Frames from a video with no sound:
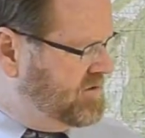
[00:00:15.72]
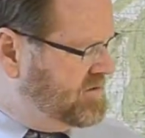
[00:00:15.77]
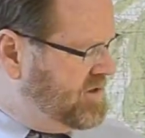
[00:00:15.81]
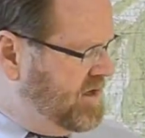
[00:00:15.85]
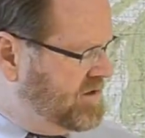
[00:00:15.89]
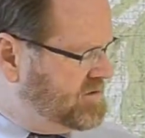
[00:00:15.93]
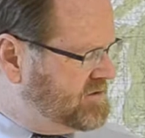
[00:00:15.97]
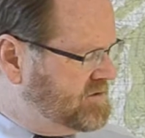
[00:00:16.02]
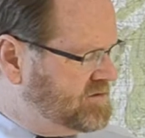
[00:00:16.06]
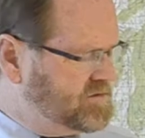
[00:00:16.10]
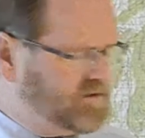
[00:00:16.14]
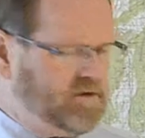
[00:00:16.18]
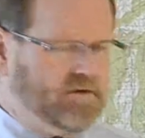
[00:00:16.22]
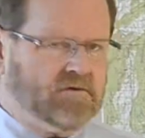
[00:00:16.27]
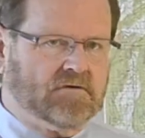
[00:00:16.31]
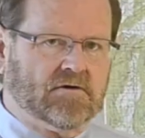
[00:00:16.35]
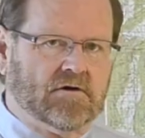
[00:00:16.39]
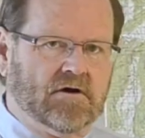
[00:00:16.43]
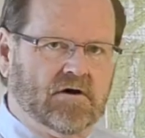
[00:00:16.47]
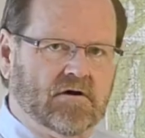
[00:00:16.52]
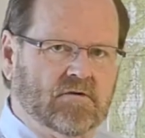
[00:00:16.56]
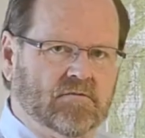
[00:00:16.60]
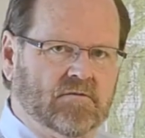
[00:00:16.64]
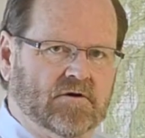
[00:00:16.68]
Texas and
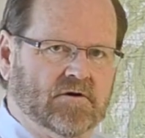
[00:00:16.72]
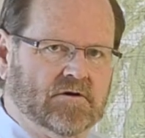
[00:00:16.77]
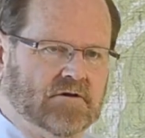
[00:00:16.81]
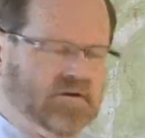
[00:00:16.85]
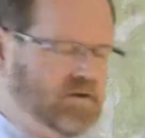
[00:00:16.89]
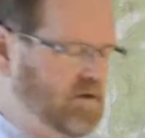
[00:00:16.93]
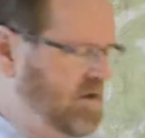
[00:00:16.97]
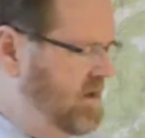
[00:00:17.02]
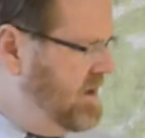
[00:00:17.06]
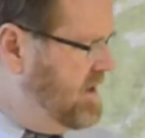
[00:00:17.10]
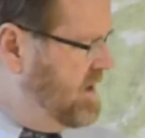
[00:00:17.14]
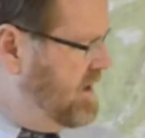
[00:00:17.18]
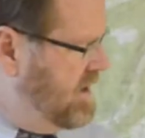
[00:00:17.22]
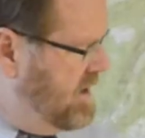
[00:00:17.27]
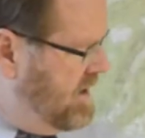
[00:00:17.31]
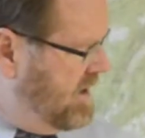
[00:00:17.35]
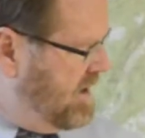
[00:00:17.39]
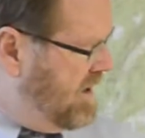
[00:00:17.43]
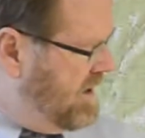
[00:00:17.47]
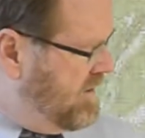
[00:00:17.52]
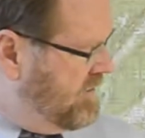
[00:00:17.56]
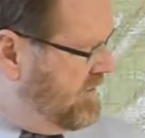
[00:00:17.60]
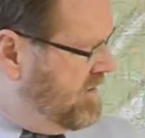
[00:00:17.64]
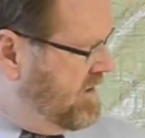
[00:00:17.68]
Oklahoma,
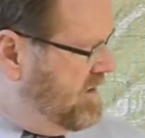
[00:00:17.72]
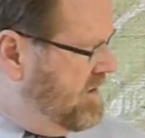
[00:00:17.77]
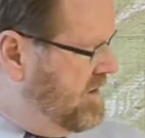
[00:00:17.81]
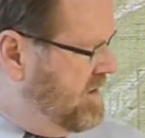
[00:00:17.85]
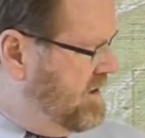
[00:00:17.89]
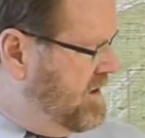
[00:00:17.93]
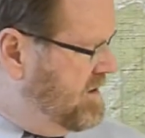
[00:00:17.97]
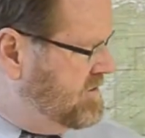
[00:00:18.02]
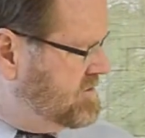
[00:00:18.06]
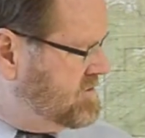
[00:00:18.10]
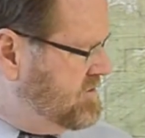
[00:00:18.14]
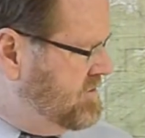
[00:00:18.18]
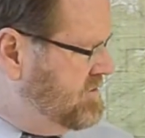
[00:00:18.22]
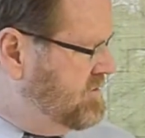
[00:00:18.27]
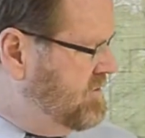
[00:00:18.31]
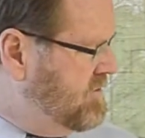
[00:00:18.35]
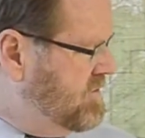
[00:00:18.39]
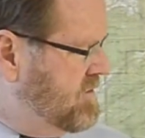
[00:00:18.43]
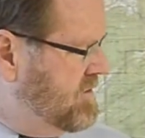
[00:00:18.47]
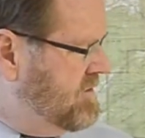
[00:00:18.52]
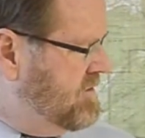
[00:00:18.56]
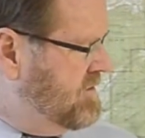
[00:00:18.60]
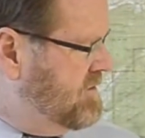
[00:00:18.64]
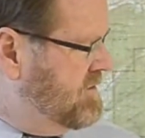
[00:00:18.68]
and the eastern
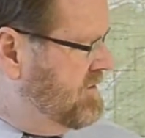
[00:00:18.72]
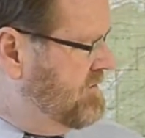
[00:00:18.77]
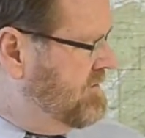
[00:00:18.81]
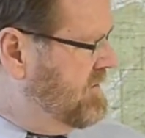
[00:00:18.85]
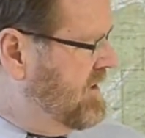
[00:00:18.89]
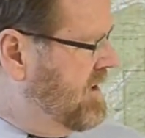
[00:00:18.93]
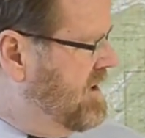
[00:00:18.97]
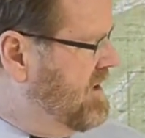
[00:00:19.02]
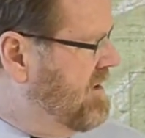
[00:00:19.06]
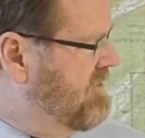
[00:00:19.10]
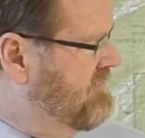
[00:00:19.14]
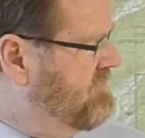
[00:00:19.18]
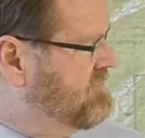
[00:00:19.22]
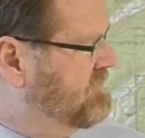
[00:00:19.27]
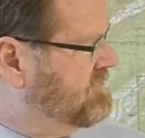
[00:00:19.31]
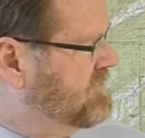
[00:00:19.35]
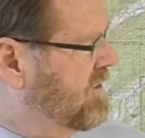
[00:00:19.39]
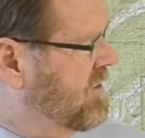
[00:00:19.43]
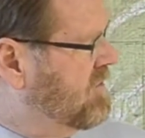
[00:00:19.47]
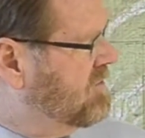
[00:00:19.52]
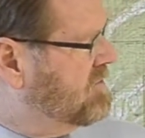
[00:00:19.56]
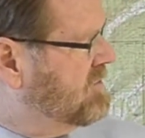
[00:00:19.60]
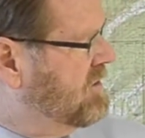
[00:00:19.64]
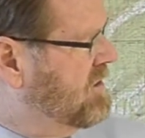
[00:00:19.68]
border of
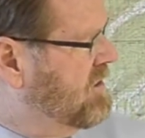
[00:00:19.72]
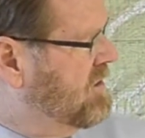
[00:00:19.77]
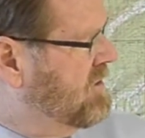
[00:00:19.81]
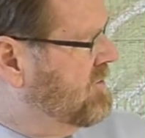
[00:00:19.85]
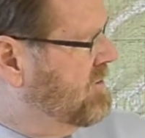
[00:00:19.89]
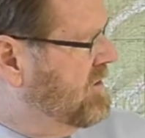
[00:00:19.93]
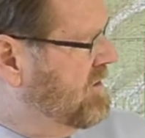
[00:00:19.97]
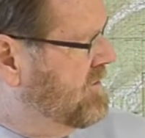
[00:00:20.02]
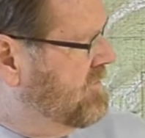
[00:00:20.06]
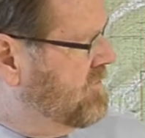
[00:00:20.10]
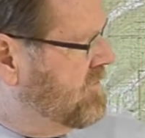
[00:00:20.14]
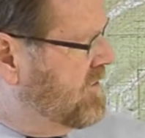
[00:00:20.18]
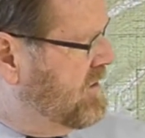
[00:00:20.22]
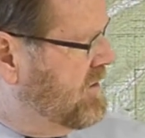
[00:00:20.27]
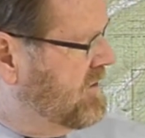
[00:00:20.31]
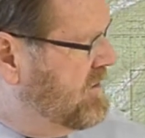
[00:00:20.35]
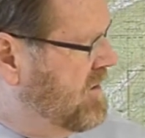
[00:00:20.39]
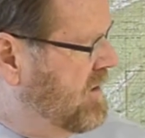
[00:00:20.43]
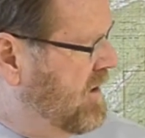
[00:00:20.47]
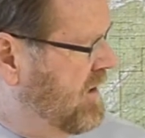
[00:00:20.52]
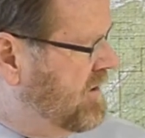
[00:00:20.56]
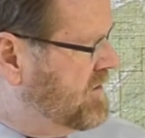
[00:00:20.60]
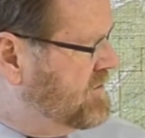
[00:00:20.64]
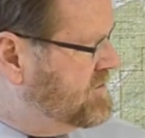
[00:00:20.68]
Oklahoma where
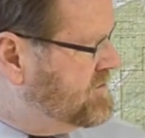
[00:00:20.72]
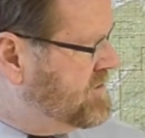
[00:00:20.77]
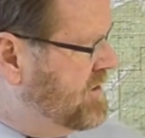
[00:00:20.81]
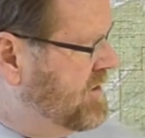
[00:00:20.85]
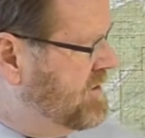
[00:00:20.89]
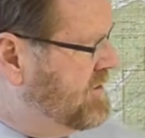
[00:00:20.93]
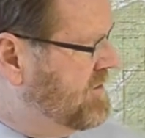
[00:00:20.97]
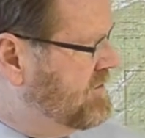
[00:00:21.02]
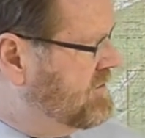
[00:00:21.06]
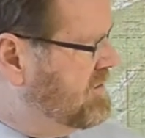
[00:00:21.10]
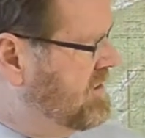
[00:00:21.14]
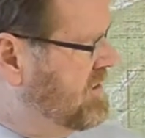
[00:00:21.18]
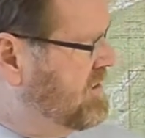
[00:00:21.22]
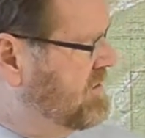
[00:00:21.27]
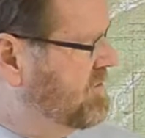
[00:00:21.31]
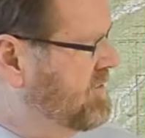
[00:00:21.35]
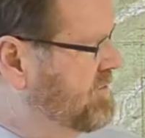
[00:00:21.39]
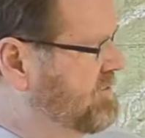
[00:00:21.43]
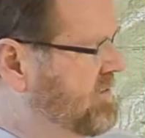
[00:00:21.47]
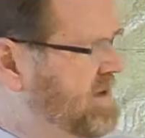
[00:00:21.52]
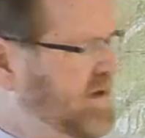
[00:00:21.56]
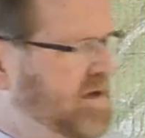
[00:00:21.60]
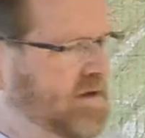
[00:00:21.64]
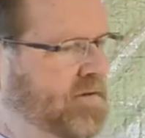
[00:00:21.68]
Arkansas and Oklahoma
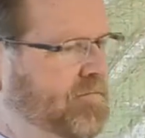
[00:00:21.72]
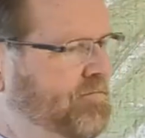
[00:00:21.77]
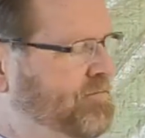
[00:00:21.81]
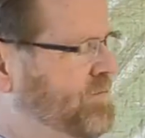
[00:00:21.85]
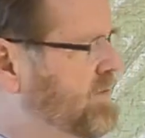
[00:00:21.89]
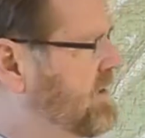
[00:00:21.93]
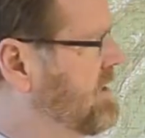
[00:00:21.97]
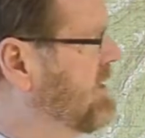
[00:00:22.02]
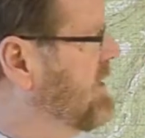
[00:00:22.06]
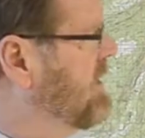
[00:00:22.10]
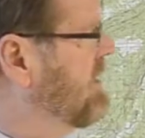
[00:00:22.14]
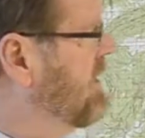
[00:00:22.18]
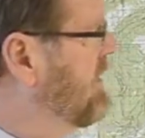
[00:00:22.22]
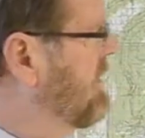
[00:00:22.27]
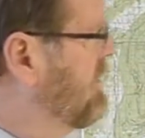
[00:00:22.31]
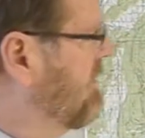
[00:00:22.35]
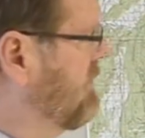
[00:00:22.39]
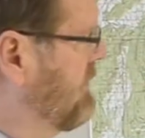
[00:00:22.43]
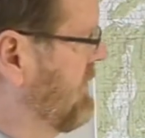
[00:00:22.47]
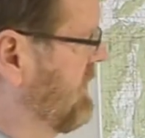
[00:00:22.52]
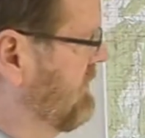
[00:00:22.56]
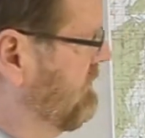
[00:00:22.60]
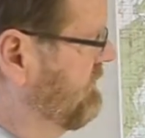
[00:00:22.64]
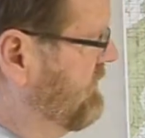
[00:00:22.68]
meet.
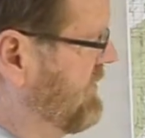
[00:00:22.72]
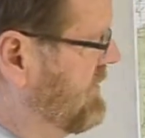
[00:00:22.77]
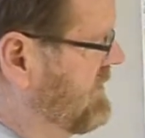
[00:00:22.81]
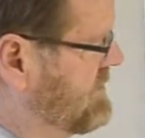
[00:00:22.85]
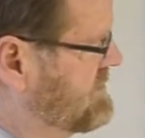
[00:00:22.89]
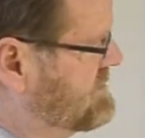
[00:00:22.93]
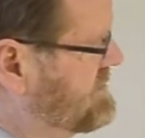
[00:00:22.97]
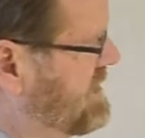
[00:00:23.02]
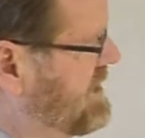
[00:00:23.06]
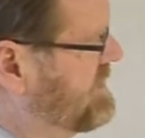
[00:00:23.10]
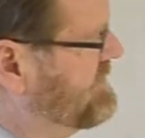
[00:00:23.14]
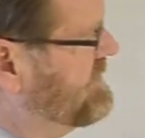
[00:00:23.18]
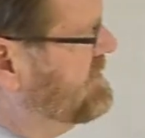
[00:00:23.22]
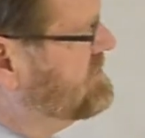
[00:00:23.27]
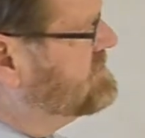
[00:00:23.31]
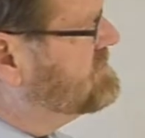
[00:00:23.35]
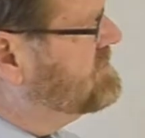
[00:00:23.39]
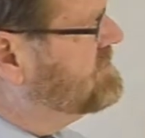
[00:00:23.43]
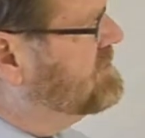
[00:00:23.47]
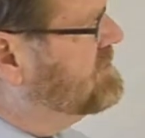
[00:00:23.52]
We're in far southeastern